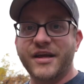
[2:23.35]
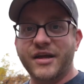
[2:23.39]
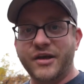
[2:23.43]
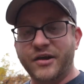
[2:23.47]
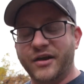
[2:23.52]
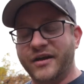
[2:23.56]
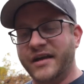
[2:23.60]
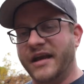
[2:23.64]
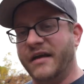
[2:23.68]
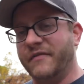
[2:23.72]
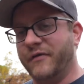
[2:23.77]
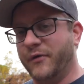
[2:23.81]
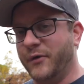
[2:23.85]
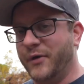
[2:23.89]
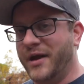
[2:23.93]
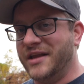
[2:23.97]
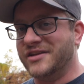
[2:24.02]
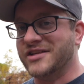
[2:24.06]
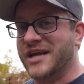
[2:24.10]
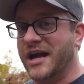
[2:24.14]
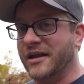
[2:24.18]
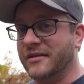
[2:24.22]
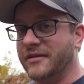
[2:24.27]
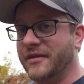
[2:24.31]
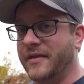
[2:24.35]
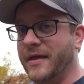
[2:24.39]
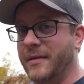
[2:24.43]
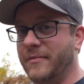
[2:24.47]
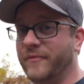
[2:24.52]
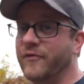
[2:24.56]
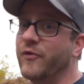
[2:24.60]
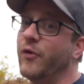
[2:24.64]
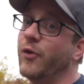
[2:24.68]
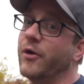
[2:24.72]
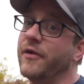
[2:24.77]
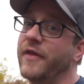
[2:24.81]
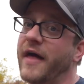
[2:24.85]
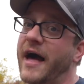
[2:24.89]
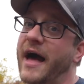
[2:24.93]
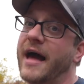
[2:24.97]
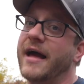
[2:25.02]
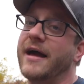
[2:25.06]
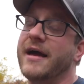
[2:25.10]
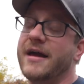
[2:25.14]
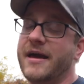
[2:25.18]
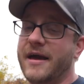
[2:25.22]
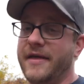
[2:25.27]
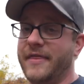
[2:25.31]
you can definitely reach out to them for
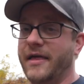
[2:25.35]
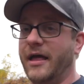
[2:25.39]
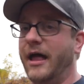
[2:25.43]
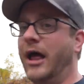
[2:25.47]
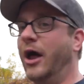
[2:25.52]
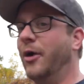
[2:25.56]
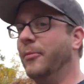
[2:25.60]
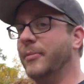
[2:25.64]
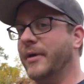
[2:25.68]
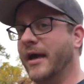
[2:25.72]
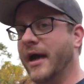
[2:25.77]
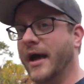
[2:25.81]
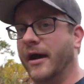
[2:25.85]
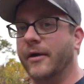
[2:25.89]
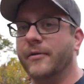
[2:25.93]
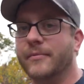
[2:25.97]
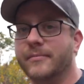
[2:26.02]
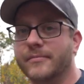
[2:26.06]
that and they'll help you out.